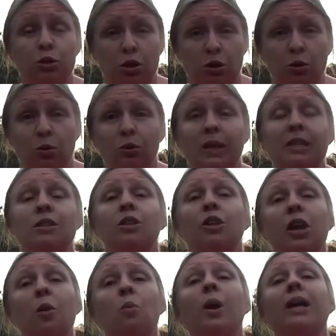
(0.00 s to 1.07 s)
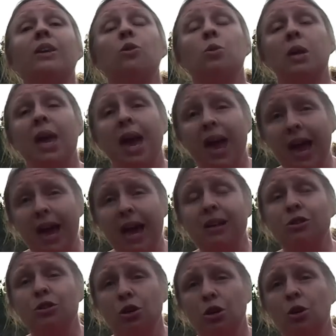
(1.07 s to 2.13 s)
do? Let's look at what you
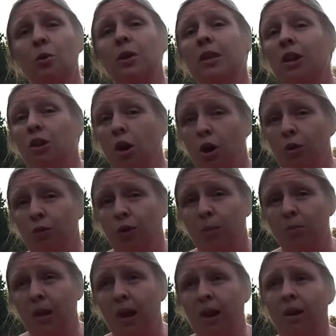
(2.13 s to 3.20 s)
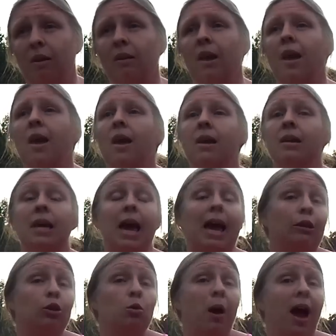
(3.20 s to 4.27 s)
can do and then go from there.
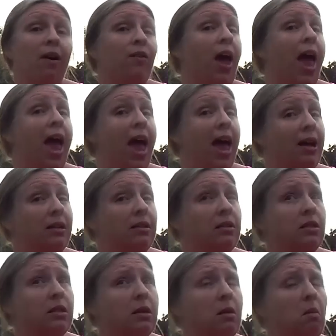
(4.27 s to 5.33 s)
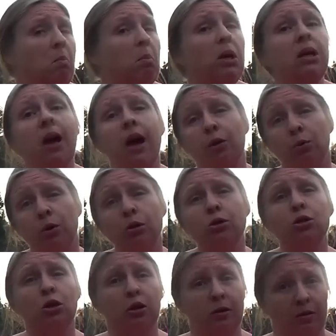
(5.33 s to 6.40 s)
Can you have hens but not a
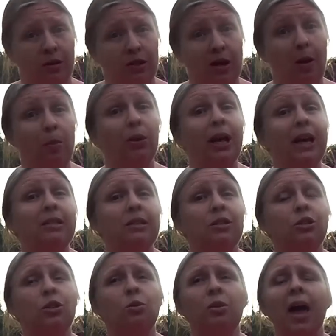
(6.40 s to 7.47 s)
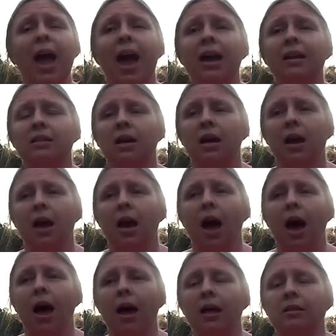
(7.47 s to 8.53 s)
rooster? Some places do that.
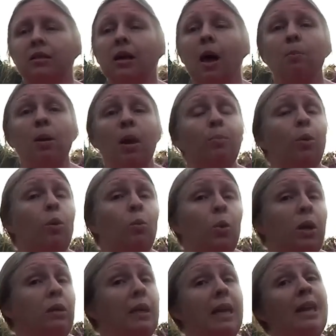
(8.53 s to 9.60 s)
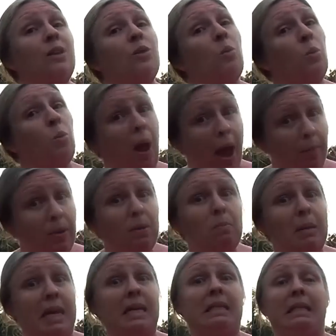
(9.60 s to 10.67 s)
Uh, some people will eat rabbit
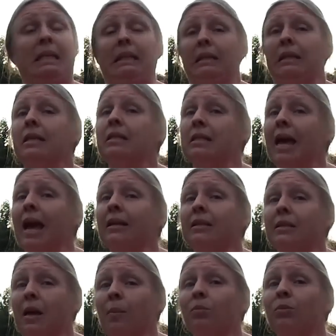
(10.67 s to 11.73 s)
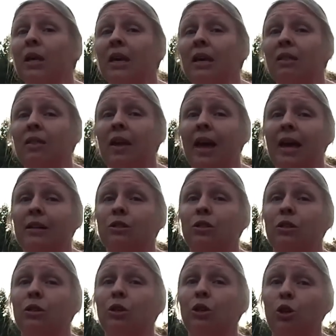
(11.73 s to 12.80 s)
meat. Is that something
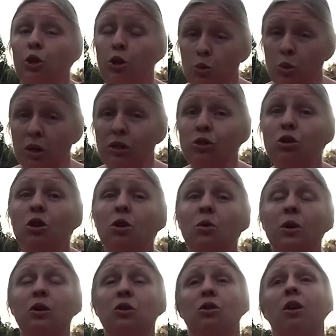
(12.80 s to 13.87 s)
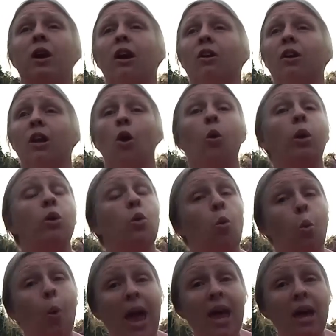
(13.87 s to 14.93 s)
that you can do in your area? Or
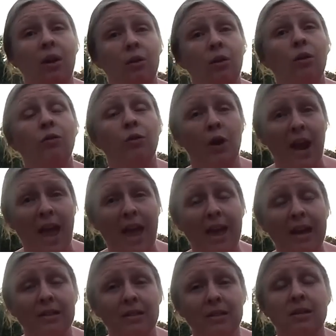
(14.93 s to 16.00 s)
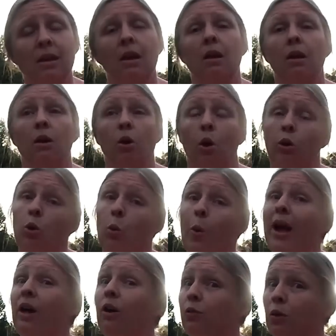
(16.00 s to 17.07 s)
quail for eggs, or
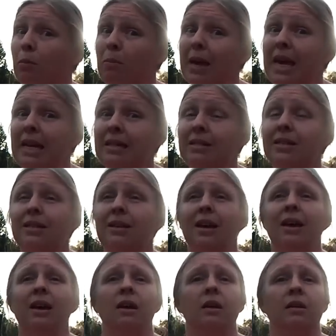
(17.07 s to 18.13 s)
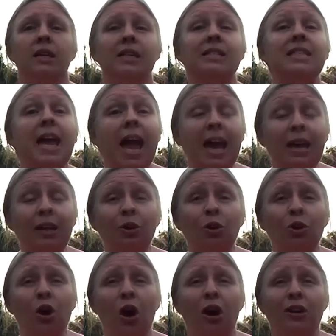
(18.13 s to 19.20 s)
quail for meat,
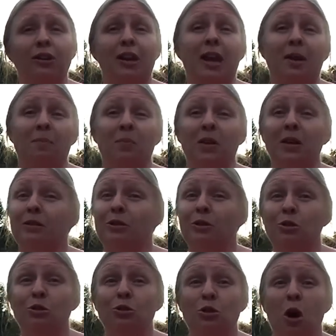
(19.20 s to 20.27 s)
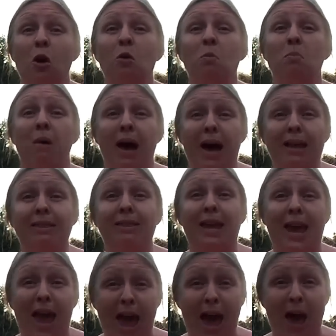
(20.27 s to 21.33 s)
container gardening. Don't mind the
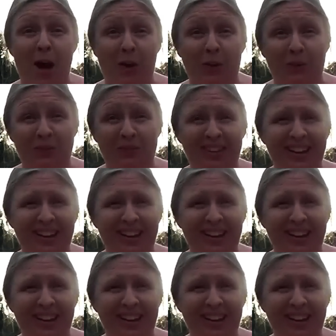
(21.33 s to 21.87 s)
cow.